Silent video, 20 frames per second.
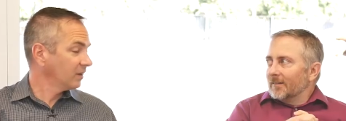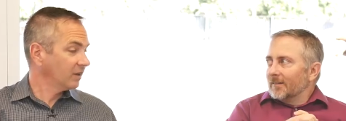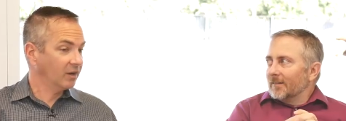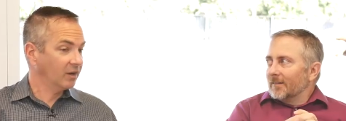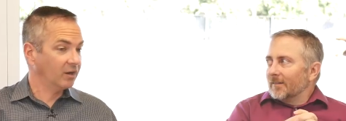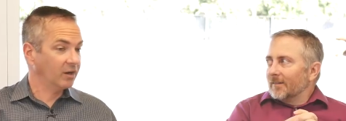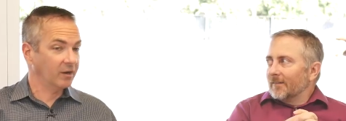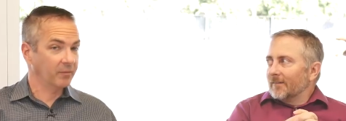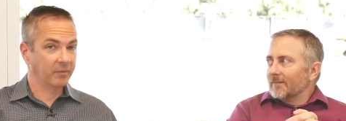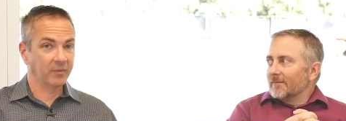
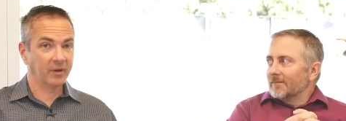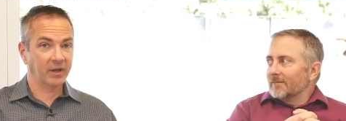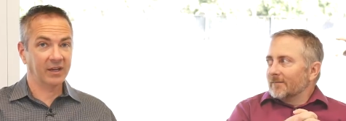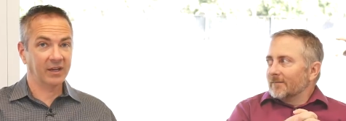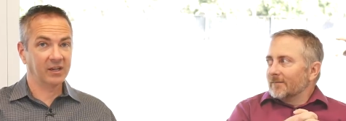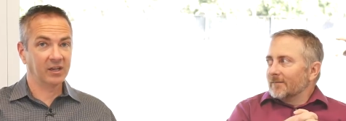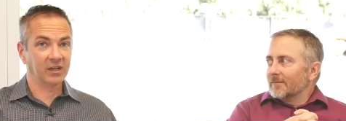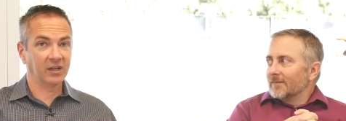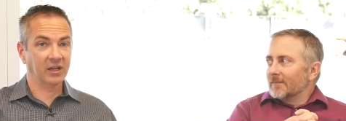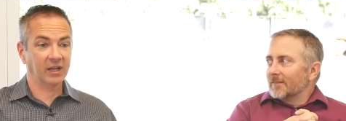Speaker 1: Um,
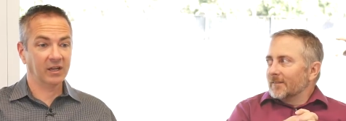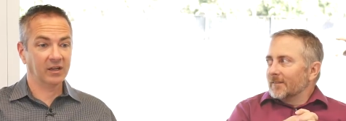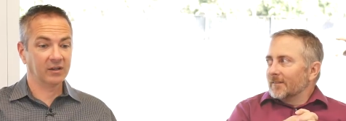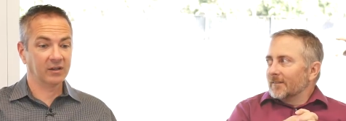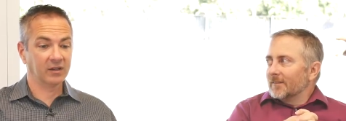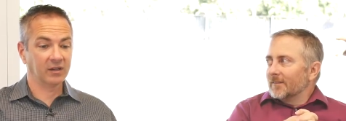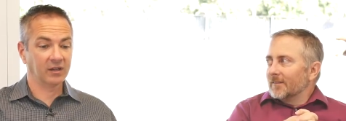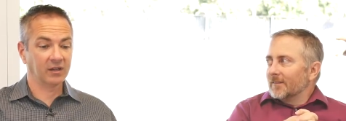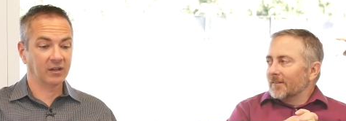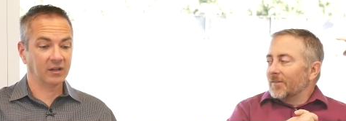and
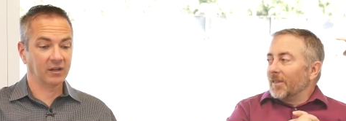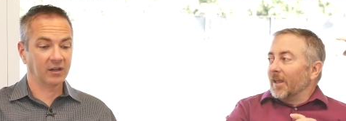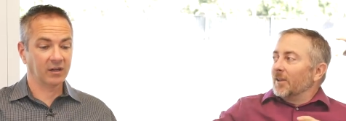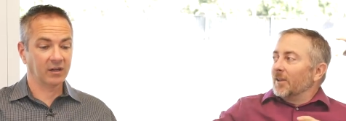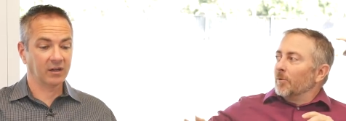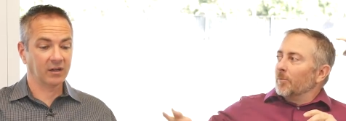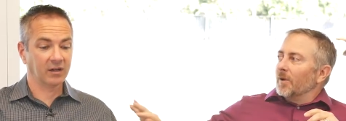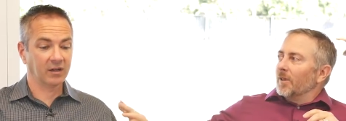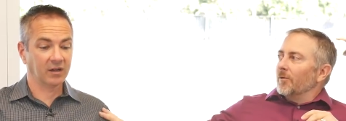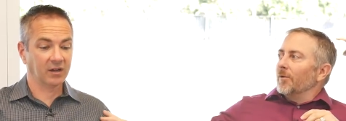and uh,
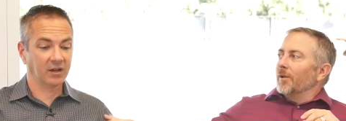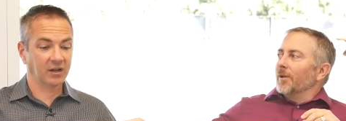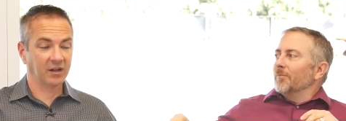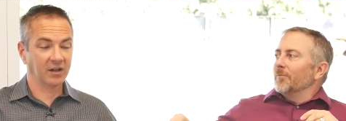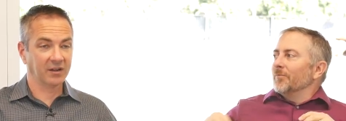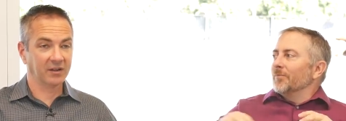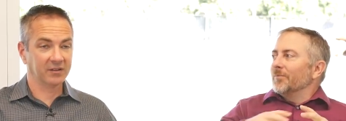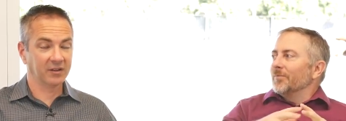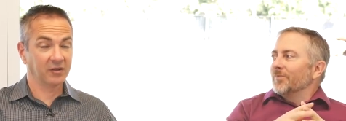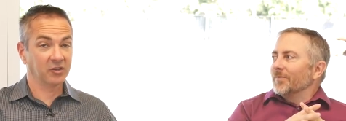thank you, by the way.
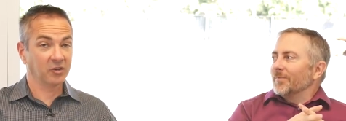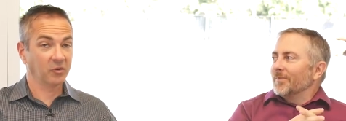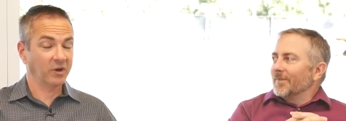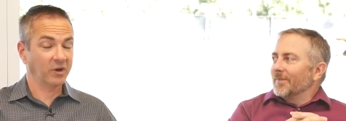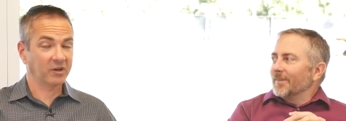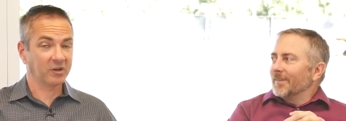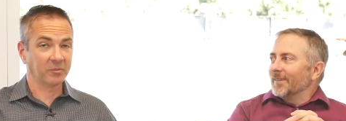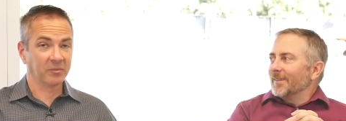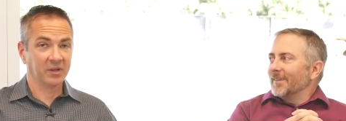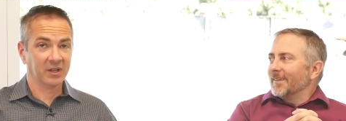You're
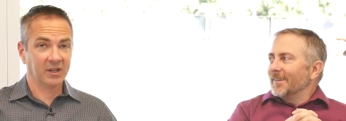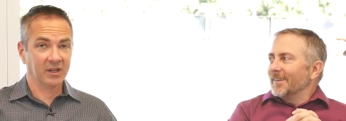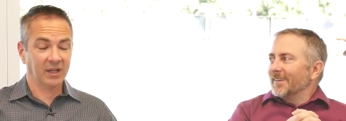welcome.